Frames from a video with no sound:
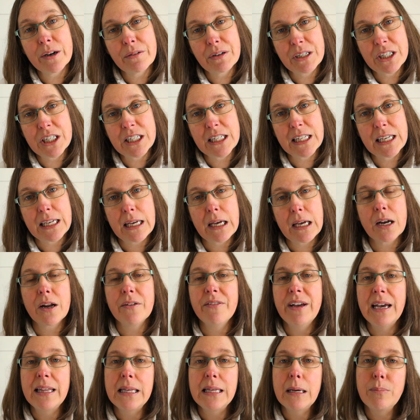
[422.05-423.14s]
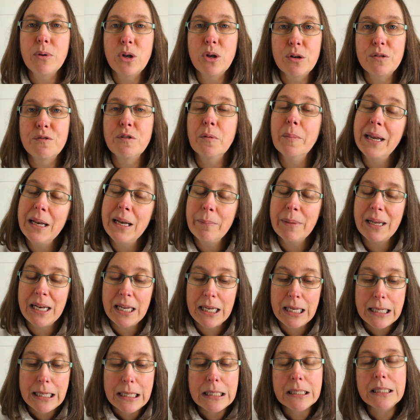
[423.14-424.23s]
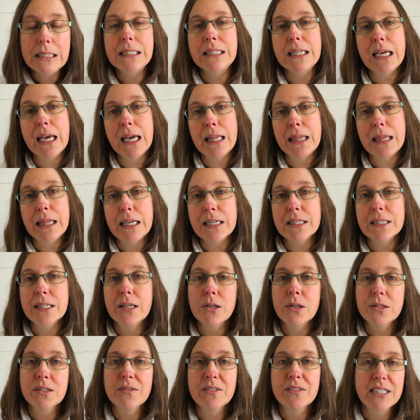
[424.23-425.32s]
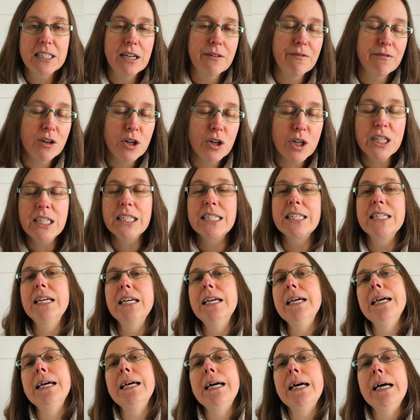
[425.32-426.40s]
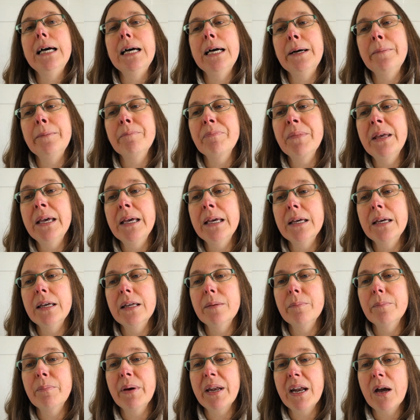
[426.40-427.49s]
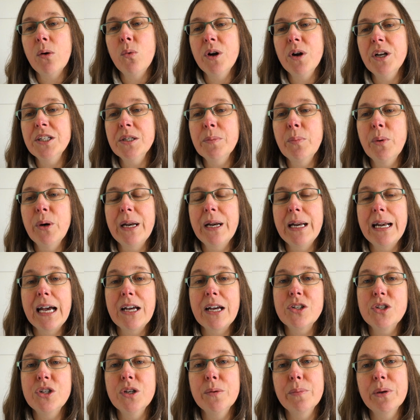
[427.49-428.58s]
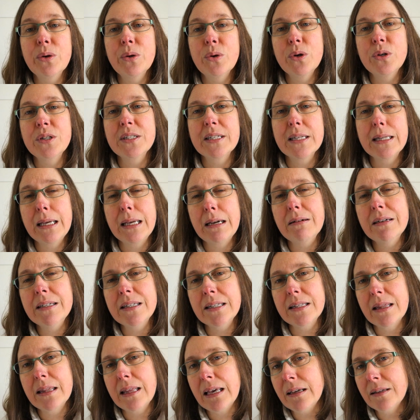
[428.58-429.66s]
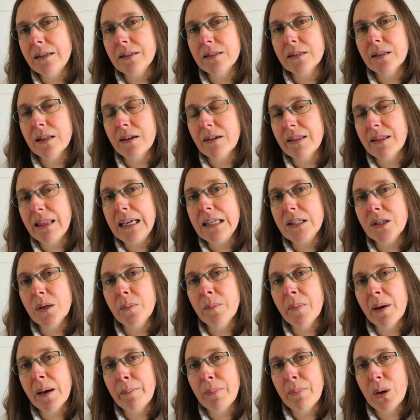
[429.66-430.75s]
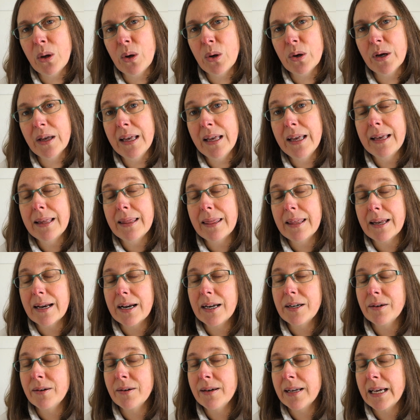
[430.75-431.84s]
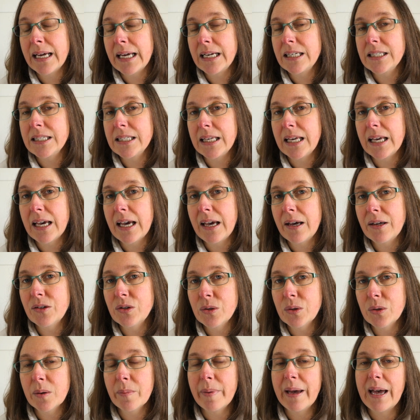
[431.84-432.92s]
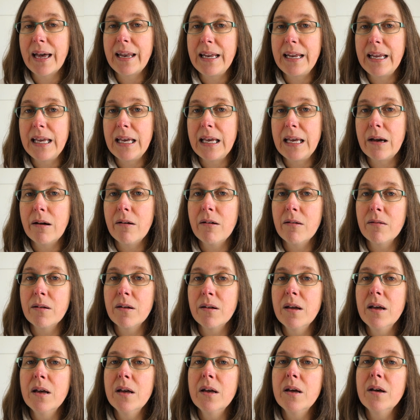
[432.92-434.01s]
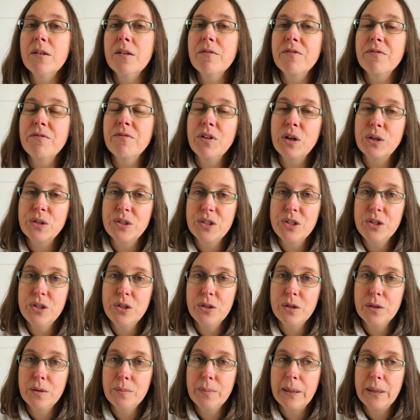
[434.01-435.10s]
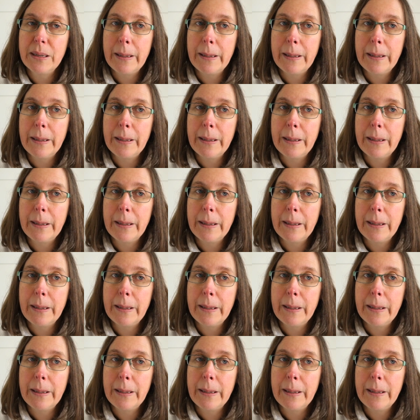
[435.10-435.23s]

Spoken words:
originally, and I've had that blog for many, many years, and there's lots of stuff on it. But I wanted to point it out to you because there are things on my blog that I don't actually talk about here on FlossTube.